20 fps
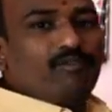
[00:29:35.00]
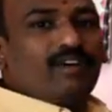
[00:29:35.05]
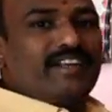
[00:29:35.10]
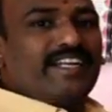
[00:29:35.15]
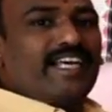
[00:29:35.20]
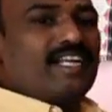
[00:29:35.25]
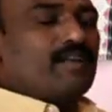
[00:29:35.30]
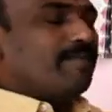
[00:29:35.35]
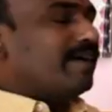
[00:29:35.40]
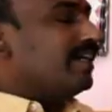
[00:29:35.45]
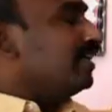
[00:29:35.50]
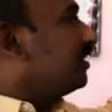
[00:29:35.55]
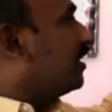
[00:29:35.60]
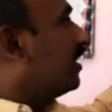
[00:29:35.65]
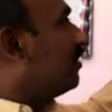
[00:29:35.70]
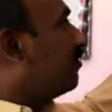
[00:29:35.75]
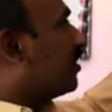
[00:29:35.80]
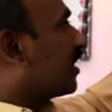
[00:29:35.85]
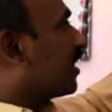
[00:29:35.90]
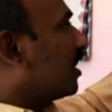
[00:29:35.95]
one element,
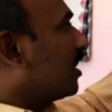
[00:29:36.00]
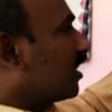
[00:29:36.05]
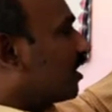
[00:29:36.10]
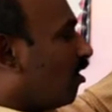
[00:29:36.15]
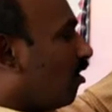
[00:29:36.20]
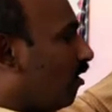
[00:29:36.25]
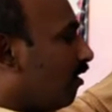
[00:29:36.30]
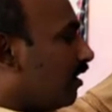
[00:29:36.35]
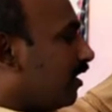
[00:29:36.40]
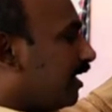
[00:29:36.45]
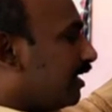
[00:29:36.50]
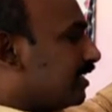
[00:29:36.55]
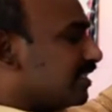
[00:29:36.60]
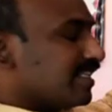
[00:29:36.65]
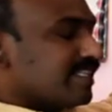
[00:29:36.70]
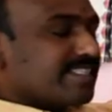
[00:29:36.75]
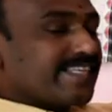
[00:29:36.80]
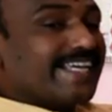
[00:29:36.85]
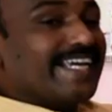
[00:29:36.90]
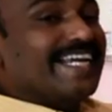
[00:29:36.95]
then we can call that is
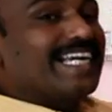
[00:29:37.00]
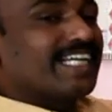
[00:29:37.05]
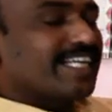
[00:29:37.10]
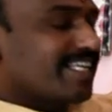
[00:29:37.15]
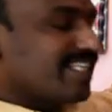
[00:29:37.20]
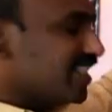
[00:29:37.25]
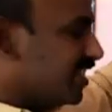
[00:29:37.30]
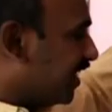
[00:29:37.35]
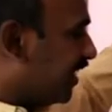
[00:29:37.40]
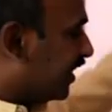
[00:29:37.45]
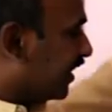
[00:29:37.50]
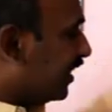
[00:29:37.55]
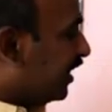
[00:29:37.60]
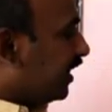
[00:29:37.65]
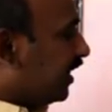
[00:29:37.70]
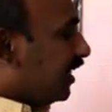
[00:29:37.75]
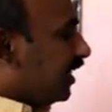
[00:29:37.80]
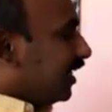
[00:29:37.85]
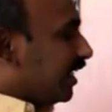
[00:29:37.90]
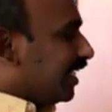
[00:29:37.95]
a singleton set.
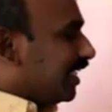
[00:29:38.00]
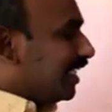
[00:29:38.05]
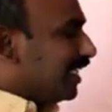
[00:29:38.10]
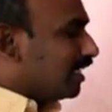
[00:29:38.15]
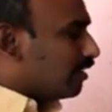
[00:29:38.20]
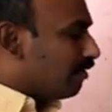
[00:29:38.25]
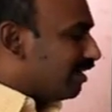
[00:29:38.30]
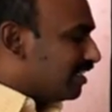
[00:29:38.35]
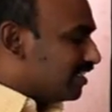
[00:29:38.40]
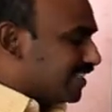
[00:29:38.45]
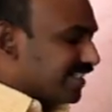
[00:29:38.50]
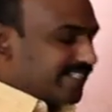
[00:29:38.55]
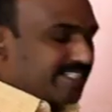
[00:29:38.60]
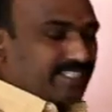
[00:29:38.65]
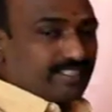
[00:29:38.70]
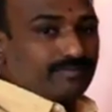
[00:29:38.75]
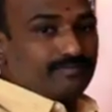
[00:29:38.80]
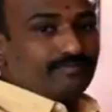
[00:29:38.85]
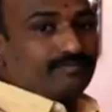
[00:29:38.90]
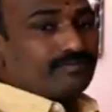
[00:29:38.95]
Equal
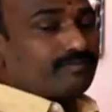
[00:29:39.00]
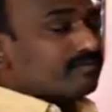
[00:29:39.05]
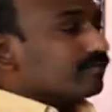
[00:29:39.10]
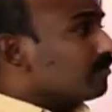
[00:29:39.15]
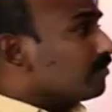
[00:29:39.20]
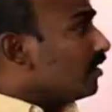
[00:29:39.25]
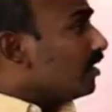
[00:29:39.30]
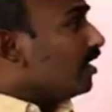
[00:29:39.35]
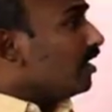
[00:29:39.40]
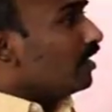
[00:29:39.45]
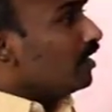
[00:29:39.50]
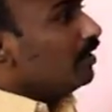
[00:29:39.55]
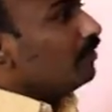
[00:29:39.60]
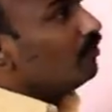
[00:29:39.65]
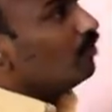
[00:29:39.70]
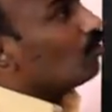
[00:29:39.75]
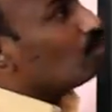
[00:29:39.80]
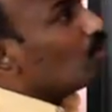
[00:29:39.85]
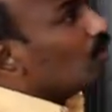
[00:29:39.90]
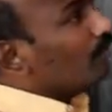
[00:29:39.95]
sets. If
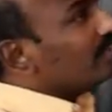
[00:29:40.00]
you go